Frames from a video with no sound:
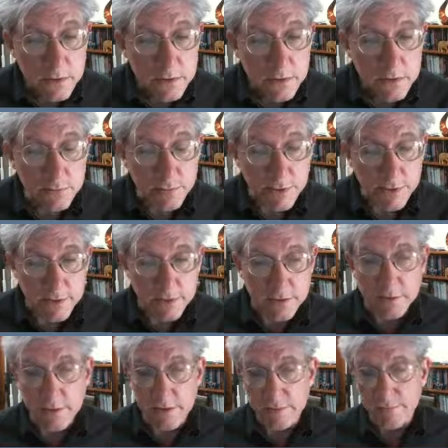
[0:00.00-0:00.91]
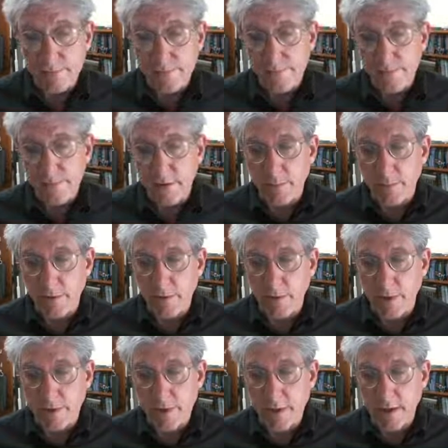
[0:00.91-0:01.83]
2 meters, right? Then we'll
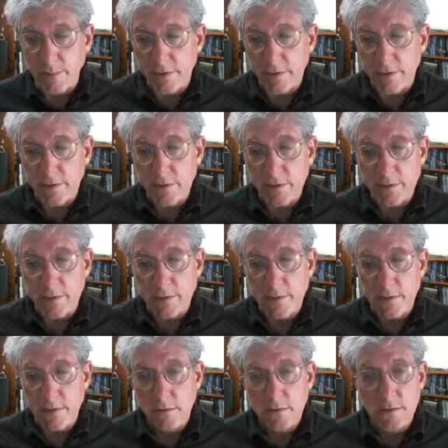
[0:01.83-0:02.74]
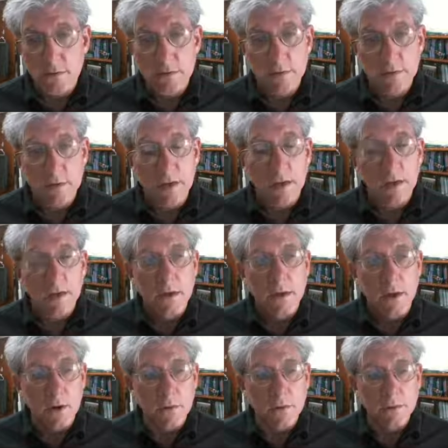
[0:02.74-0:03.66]
create that one.
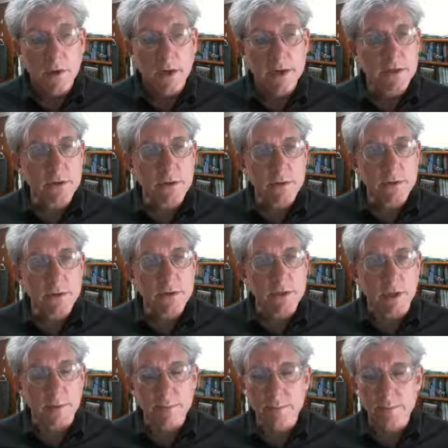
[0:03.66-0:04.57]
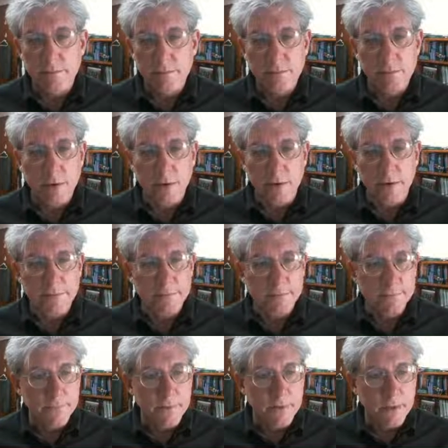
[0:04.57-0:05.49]
Oh, I screwed this up. Okay.
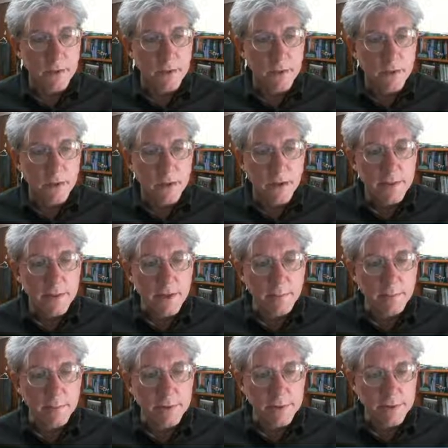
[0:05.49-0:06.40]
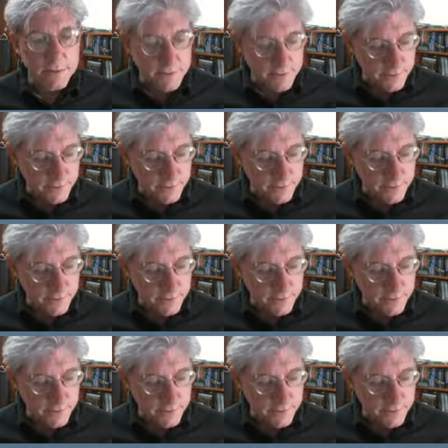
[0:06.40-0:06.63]
I think I put this